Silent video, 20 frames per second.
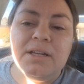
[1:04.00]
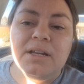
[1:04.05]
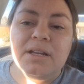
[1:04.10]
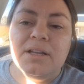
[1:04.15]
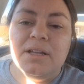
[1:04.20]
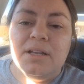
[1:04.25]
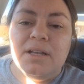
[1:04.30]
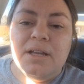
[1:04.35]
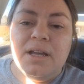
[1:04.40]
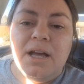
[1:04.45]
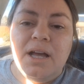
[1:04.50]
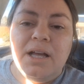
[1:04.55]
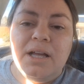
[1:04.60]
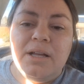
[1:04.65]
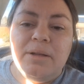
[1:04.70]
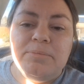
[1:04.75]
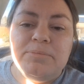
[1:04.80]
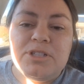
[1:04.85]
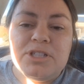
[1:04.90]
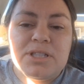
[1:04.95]

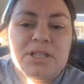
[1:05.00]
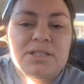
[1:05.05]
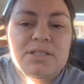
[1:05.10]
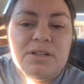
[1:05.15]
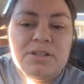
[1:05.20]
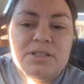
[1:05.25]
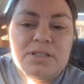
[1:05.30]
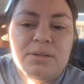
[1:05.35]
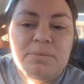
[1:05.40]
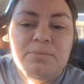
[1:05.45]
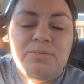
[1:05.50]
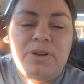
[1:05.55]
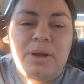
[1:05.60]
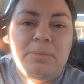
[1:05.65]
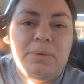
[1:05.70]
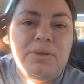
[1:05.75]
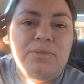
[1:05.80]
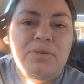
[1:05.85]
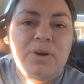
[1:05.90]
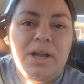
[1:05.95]
it, just because there's some
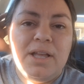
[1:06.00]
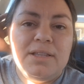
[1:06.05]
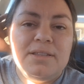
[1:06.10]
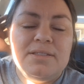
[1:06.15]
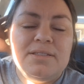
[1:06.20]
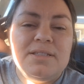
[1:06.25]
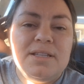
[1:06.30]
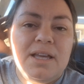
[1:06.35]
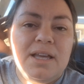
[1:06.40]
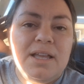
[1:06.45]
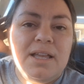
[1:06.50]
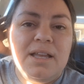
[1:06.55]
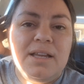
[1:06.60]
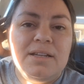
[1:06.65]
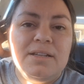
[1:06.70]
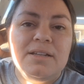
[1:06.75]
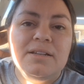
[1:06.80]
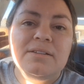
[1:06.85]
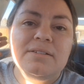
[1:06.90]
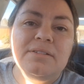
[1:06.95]
family friends
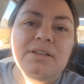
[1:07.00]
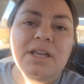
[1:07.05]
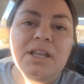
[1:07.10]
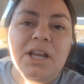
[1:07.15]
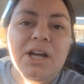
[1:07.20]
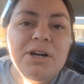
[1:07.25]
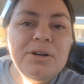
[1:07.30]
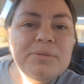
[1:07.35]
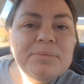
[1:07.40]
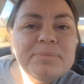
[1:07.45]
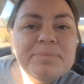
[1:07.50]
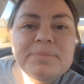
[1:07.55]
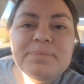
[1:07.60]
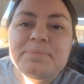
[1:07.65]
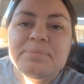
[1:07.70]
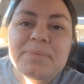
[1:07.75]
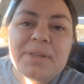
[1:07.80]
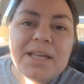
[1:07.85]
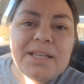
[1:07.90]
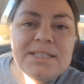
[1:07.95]
and,
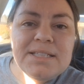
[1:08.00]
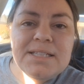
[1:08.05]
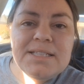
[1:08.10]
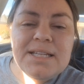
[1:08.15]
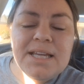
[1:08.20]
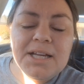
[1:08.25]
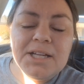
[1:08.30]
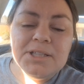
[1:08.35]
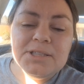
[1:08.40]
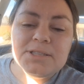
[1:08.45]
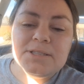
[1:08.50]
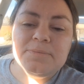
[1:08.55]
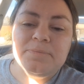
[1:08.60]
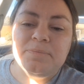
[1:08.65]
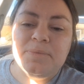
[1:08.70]
details.